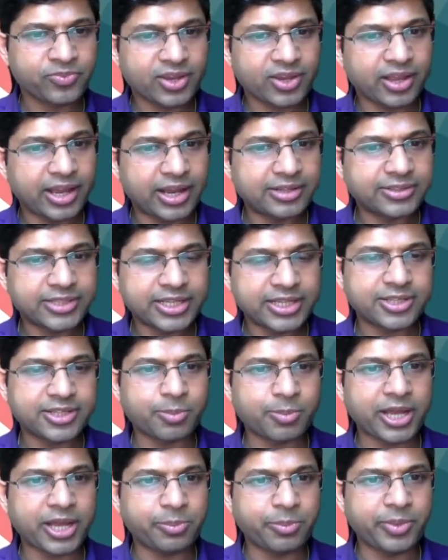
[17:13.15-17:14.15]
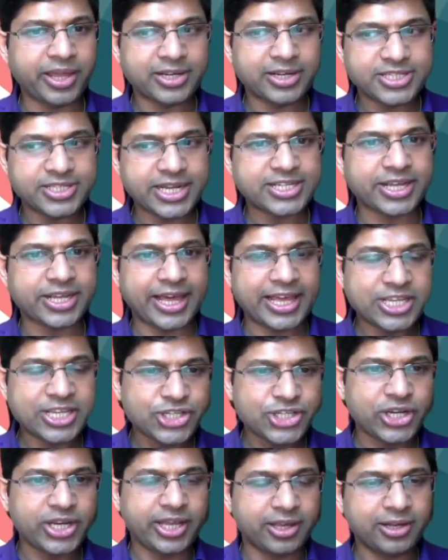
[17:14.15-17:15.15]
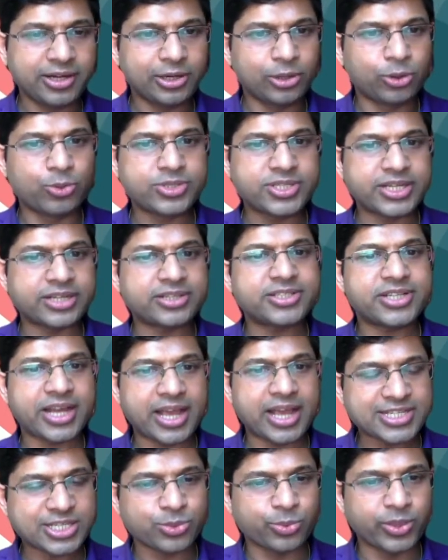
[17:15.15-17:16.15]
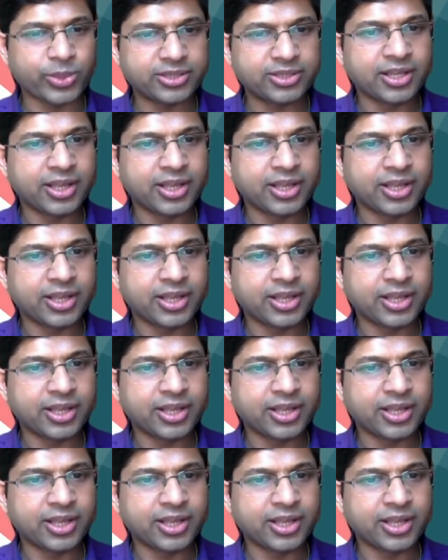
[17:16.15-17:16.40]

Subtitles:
and then there might be a data engineer who's then tasked with